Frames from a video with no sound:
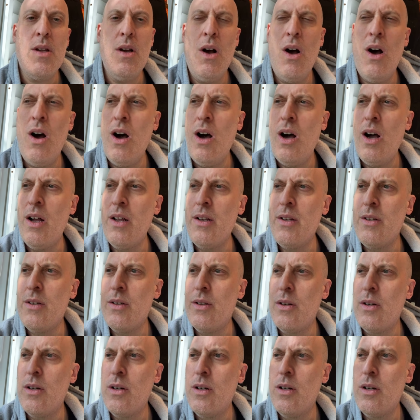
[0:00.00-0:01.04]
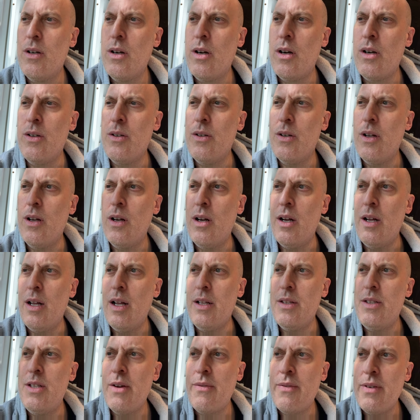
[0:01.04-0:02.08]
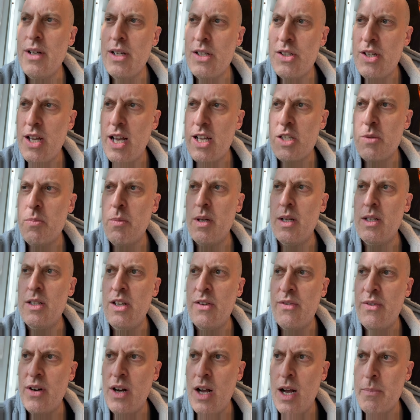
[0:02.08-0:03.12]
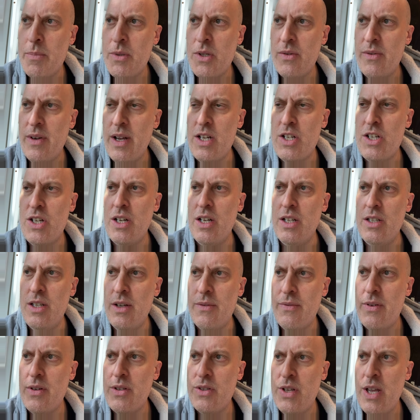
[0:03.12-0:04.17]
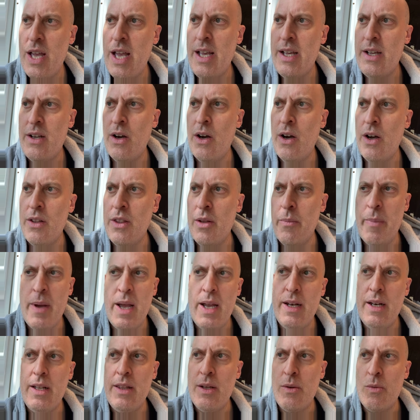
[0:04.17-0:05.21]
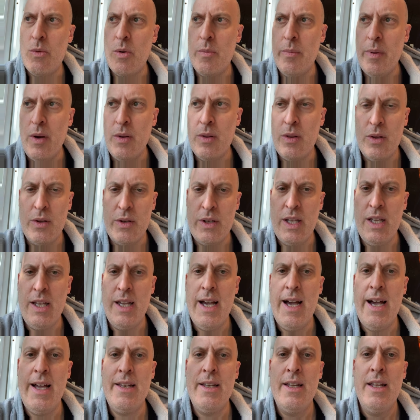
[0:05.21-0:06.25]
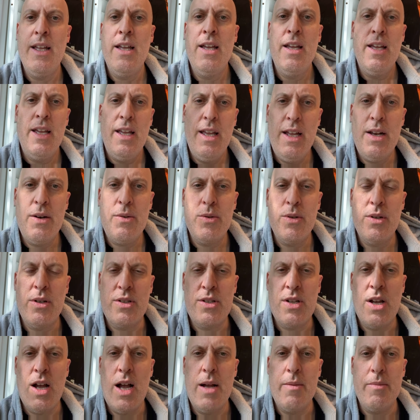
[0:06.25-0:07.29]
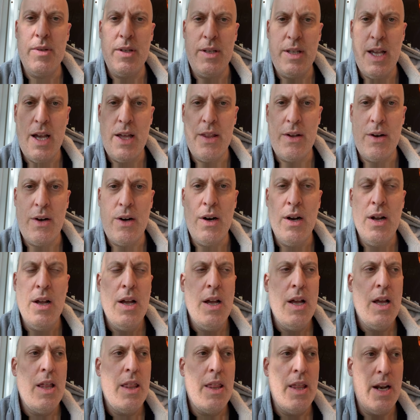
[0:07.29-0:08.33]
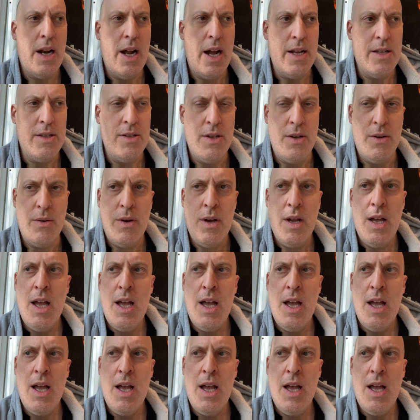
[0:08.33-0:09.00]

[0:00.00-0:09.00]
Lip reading: on, or a different assessment, a different observation, a different take on the painting that we're both looking at in real time together than I do.